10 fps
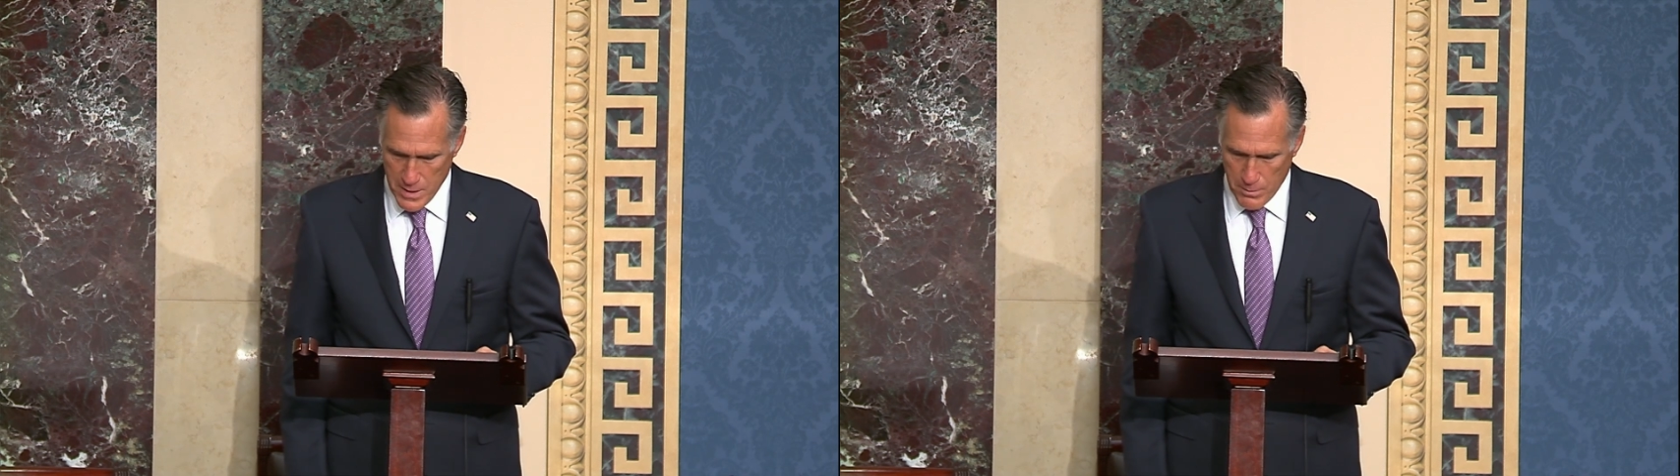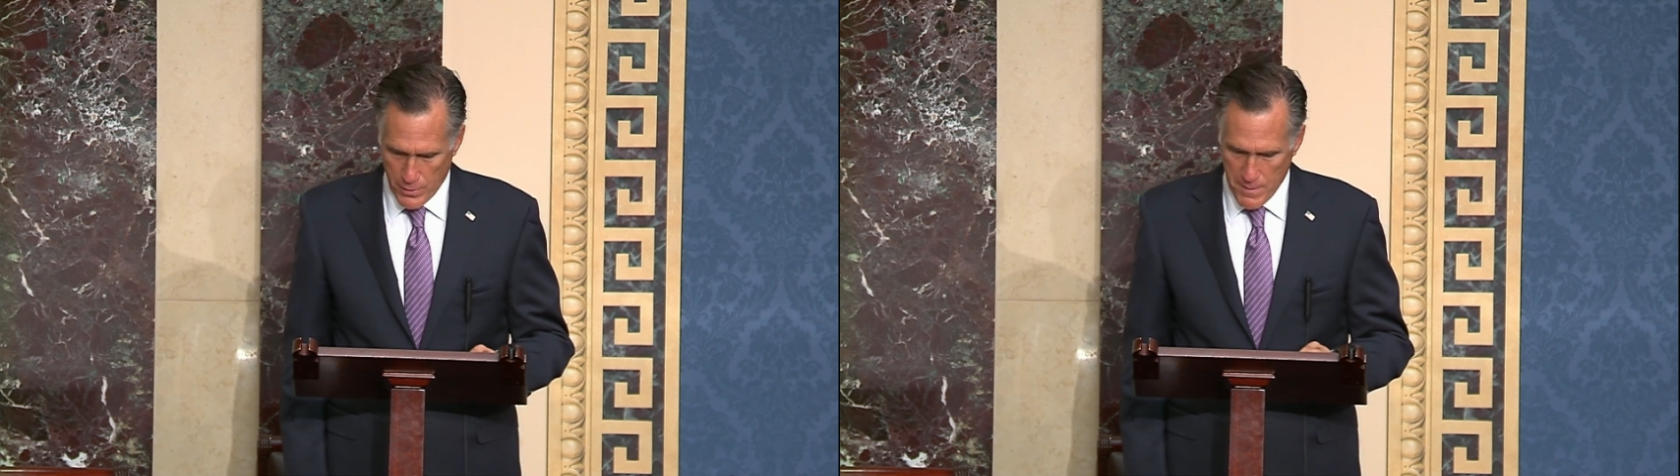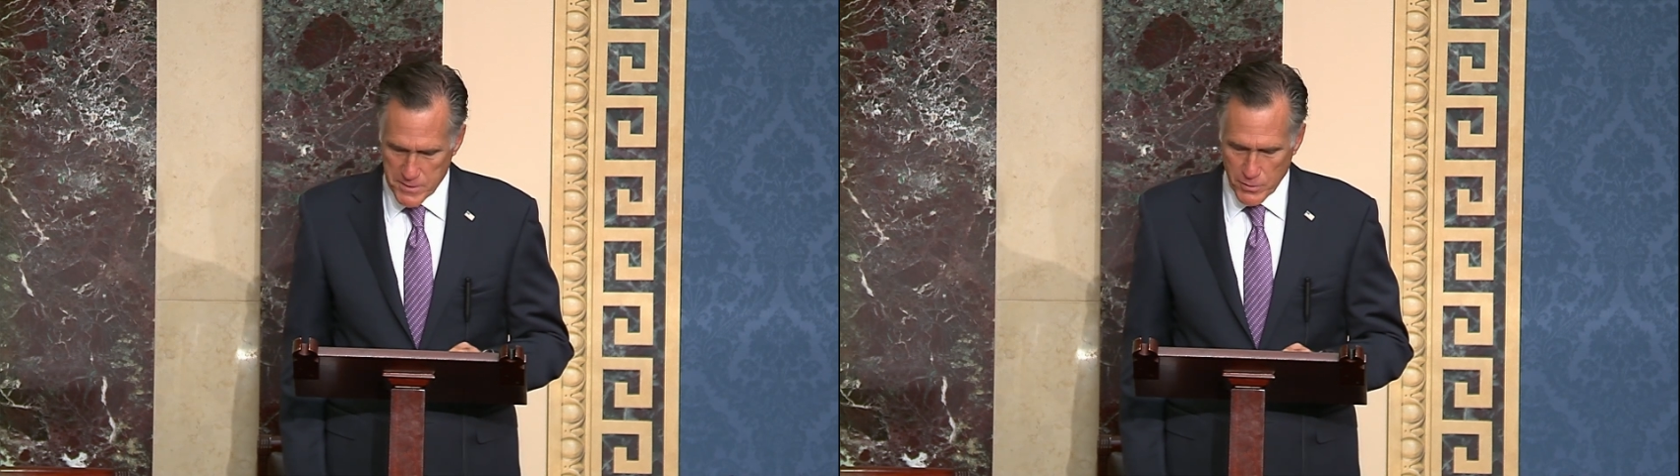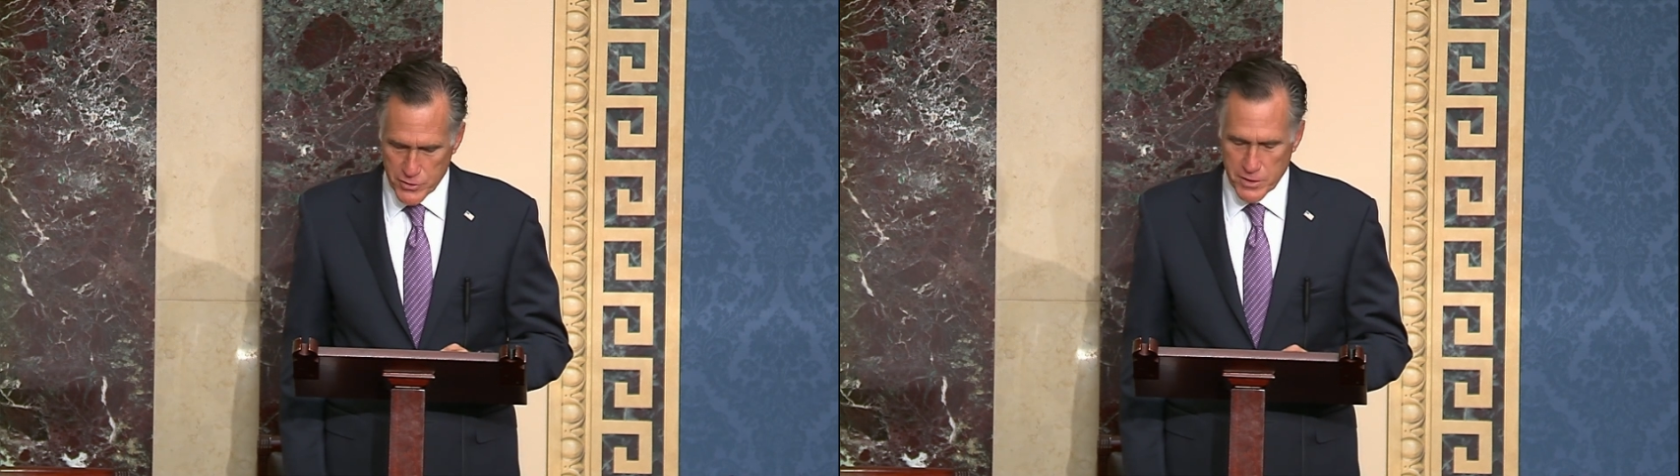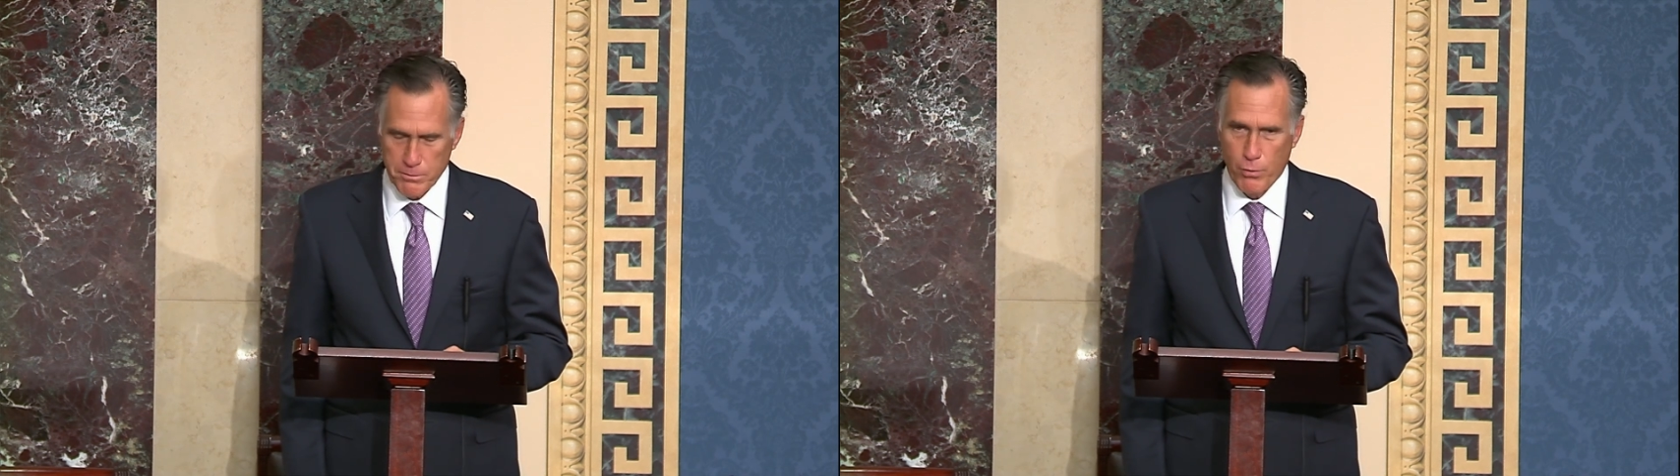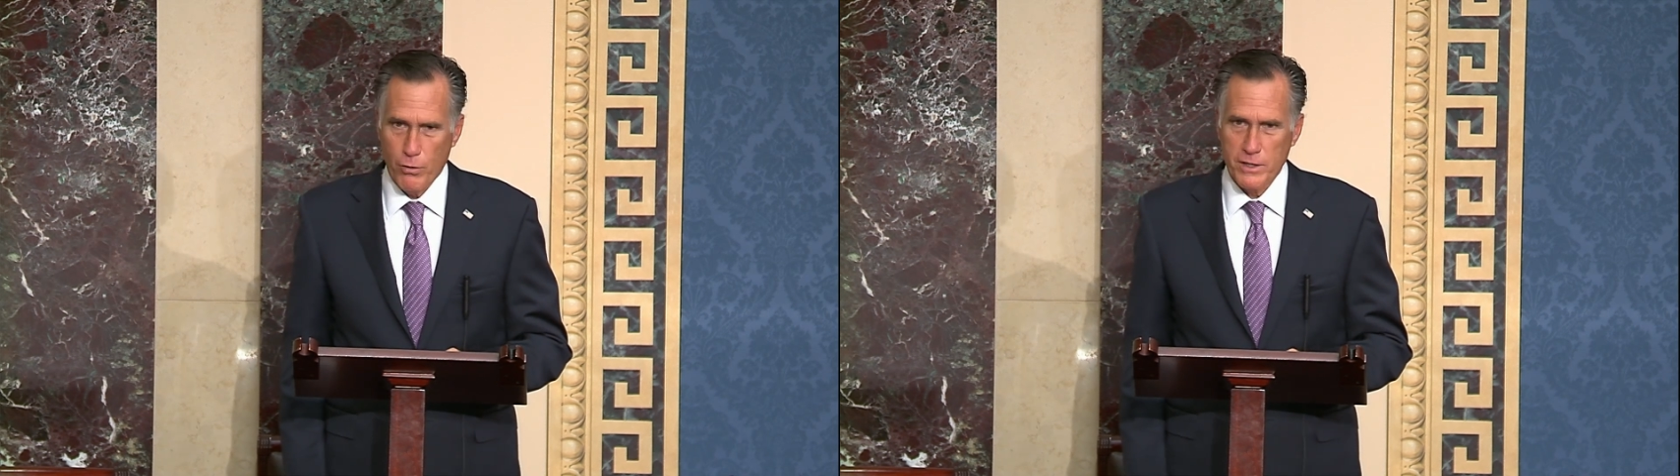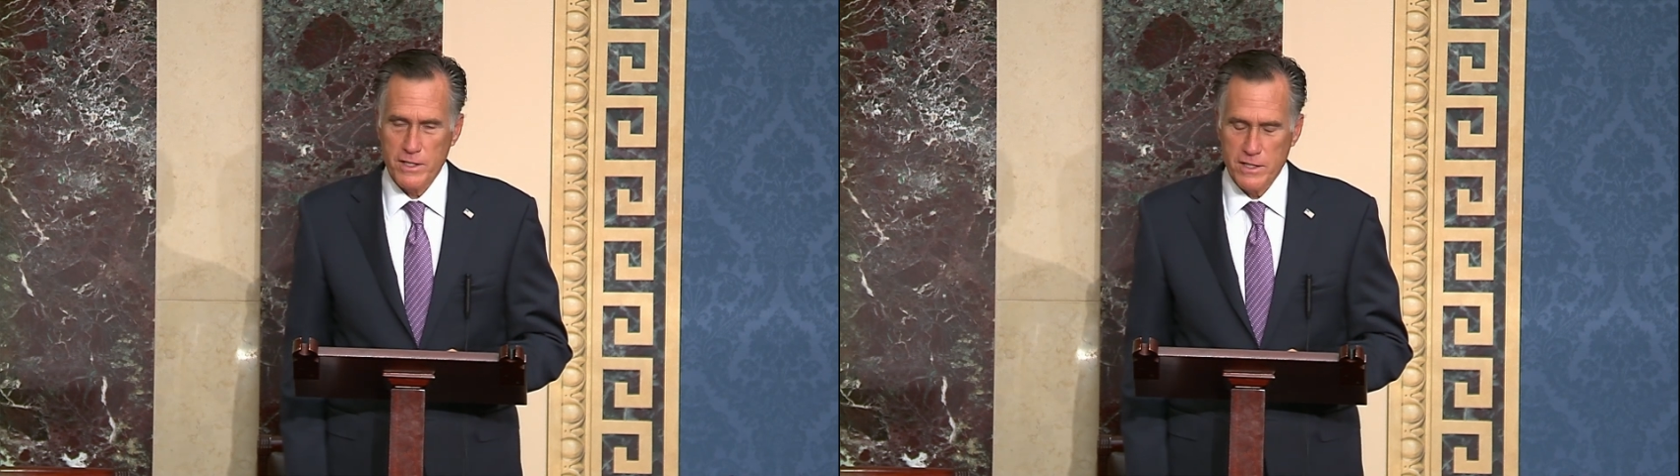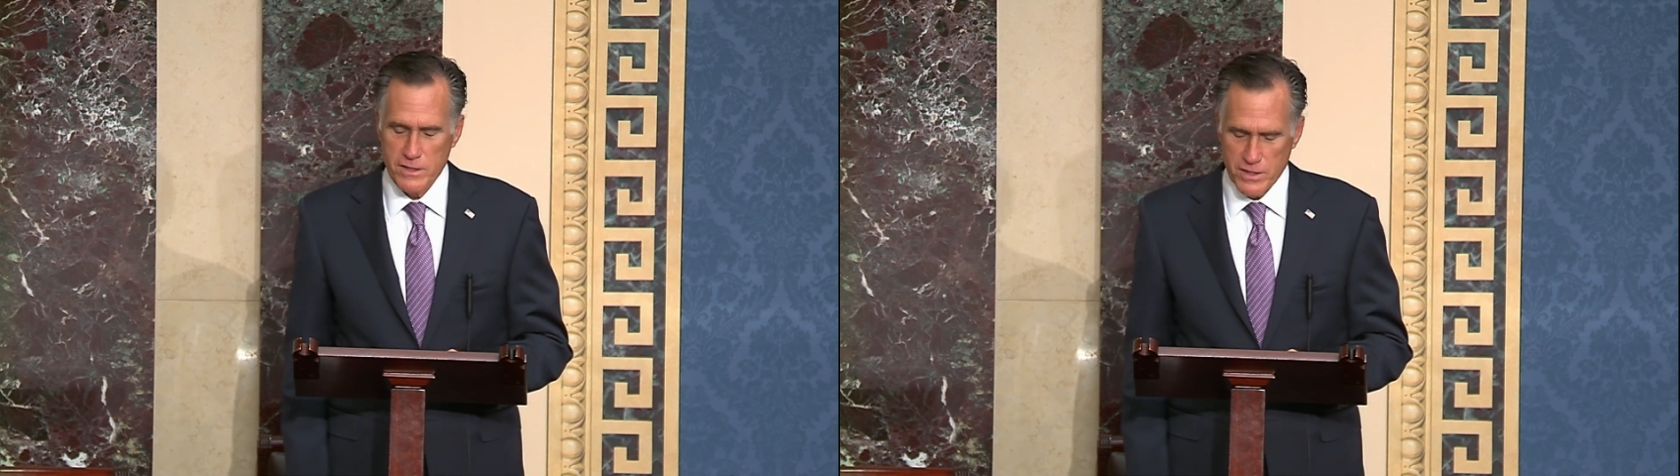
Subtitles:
Perhaps most important,